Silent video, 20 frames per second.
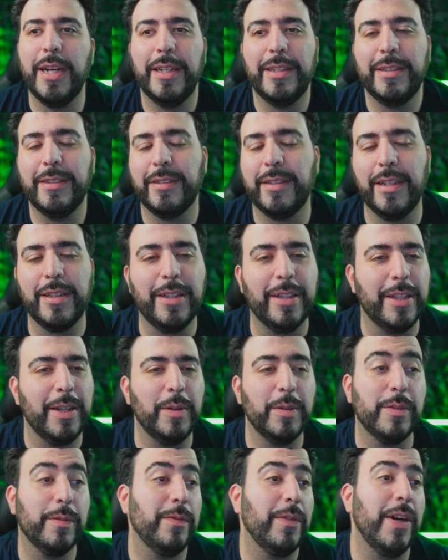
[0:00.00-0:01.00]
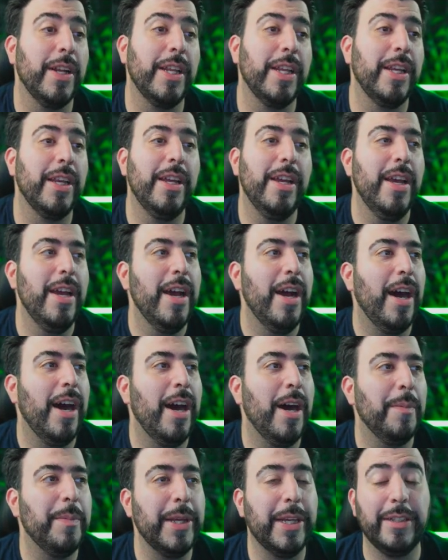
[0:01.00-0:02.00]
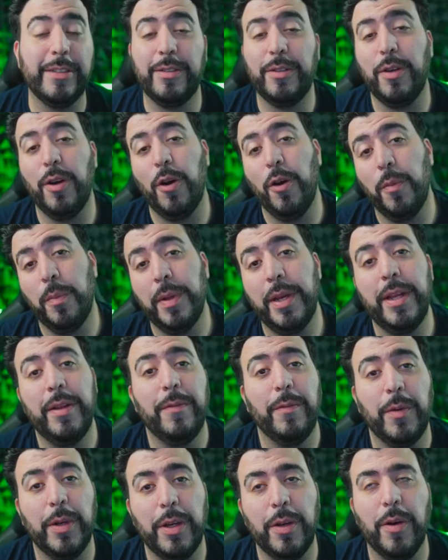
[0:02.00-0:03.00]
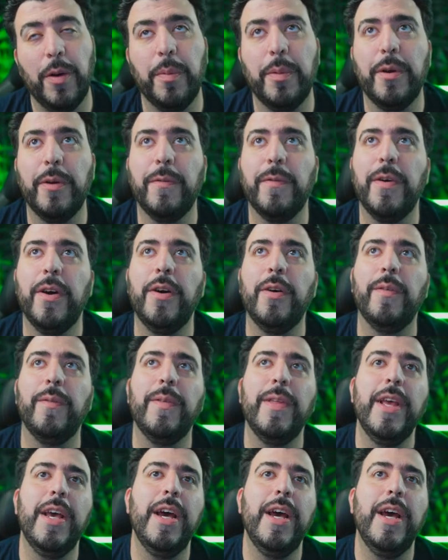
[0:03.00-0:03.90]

Just I thought that was funny uh, because you open it when you open your phone.